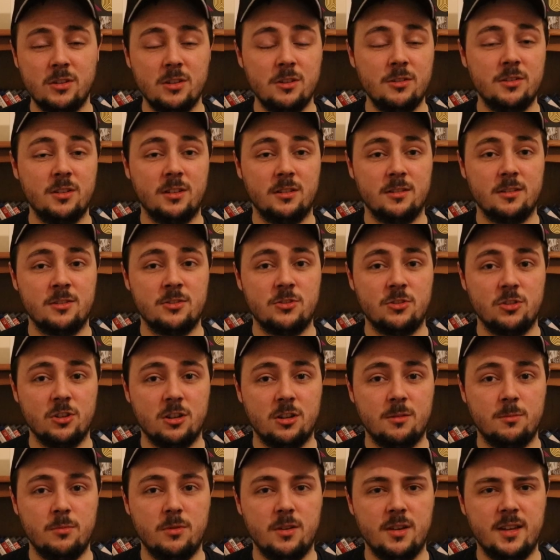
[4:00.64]
of losing this
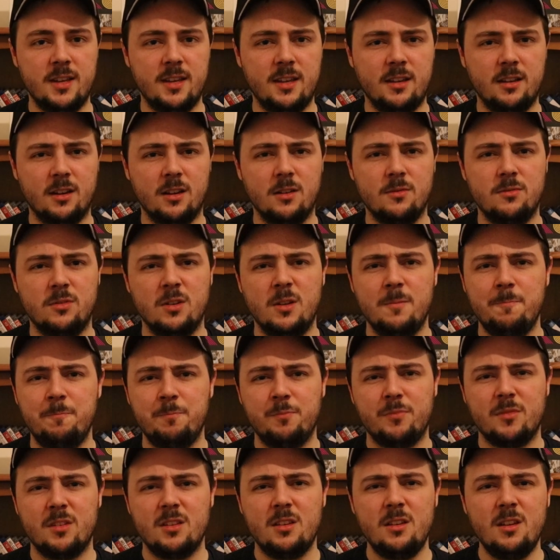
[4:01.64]
job that he
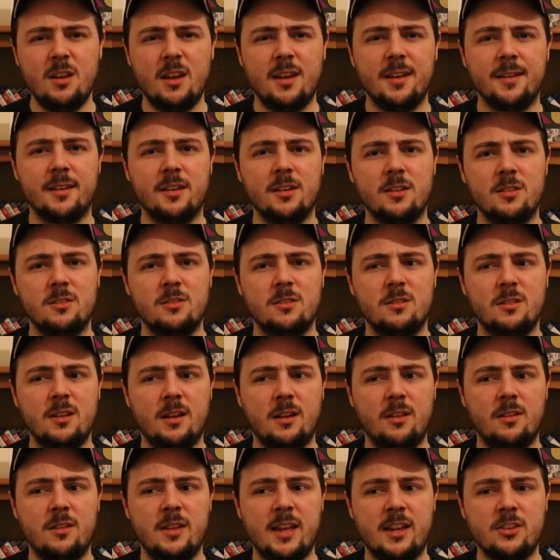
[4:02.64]
kind of
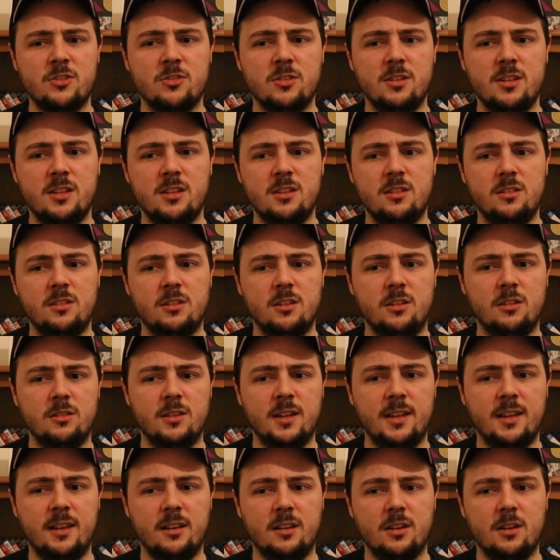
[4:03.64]
naturally,
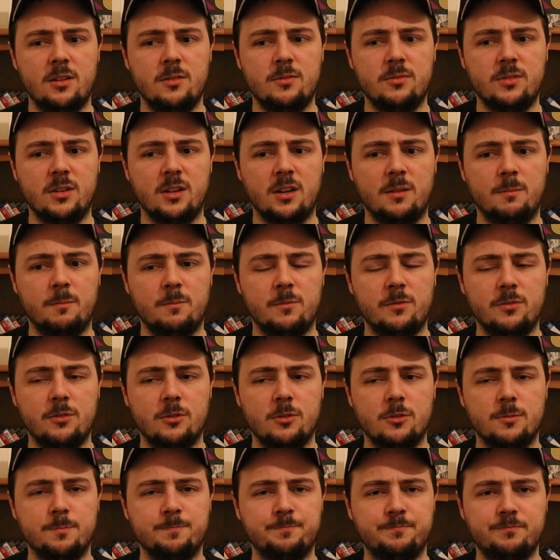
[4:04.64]
he kind of
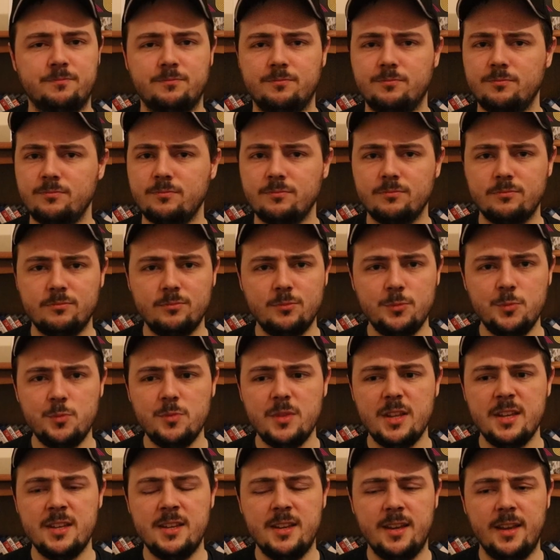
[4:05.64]
thought
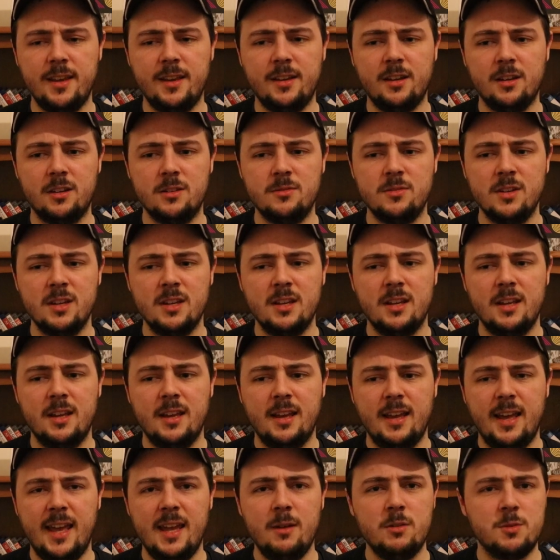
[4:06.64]
he kind of
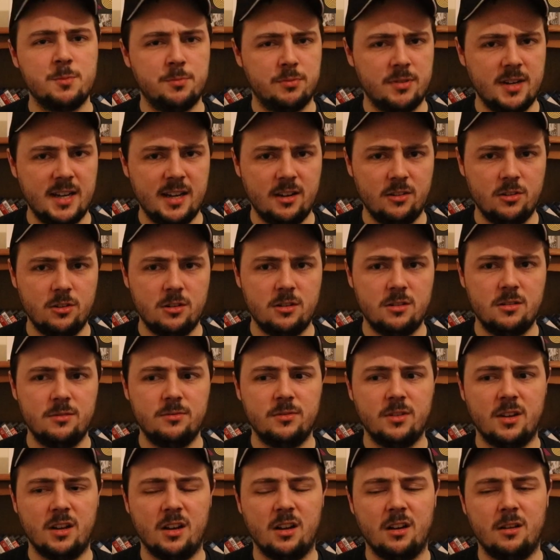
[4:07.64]
he was proud
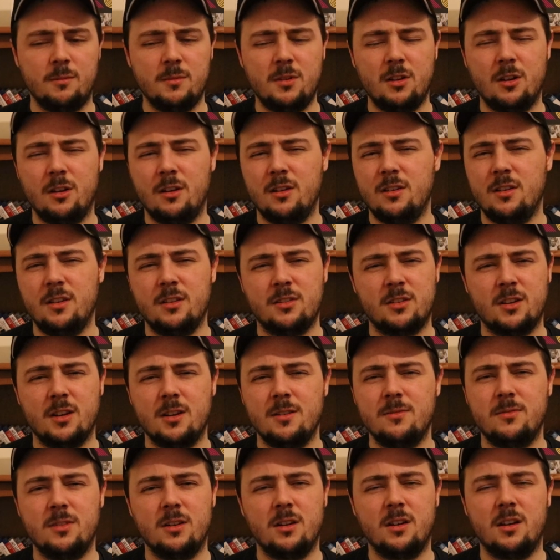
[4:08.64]
of, it's
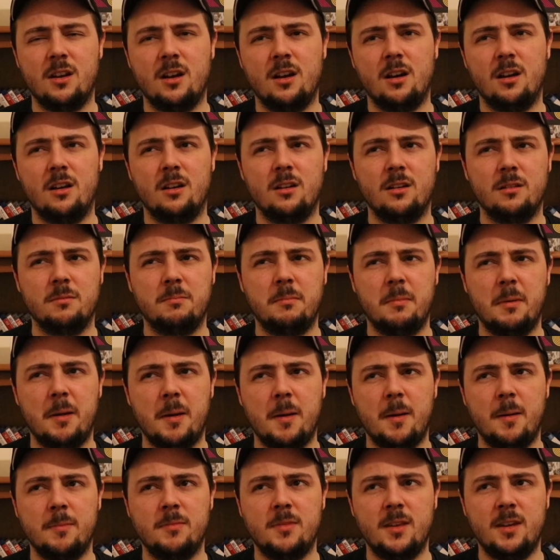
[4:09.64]
kind of
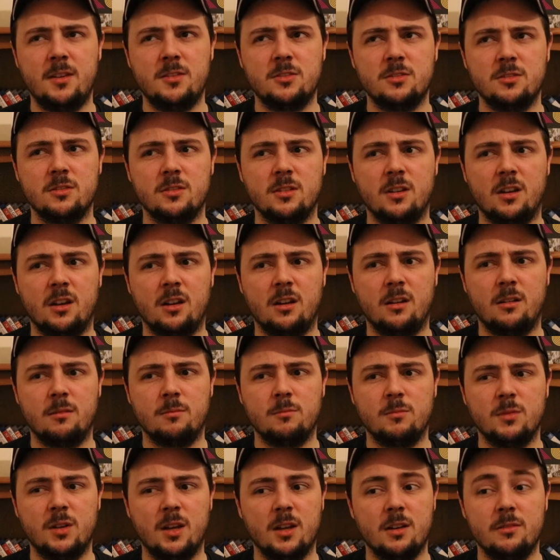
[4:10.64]
a decent
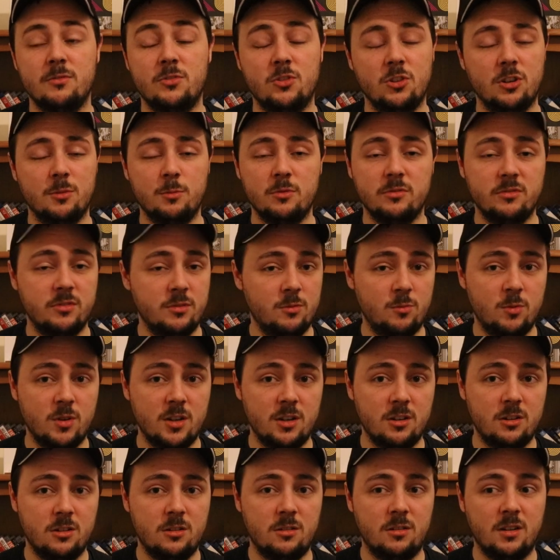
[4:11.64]
kind of job, if you
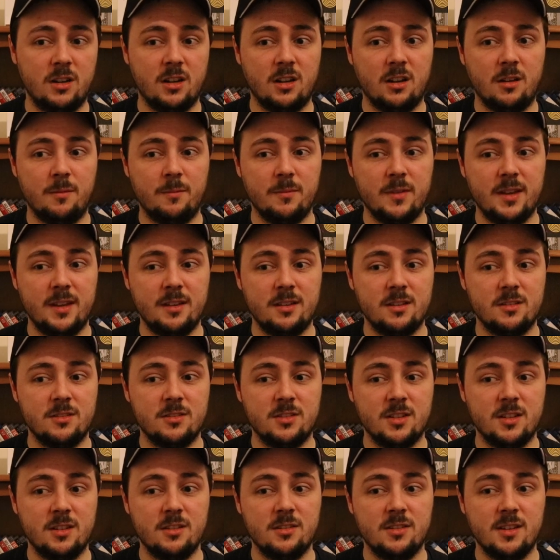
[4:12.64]
will, he
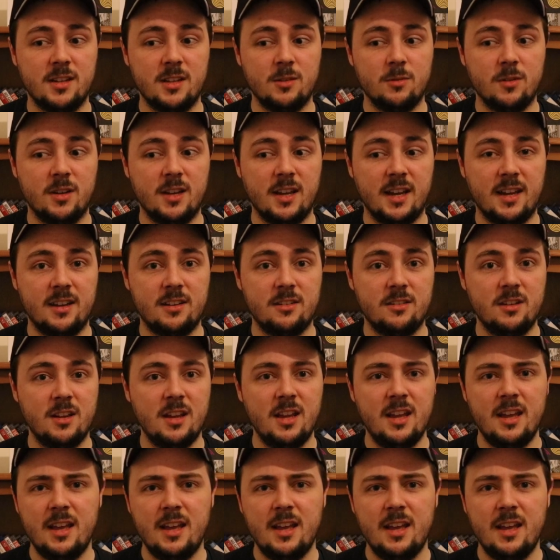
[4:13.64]
considers anyway, and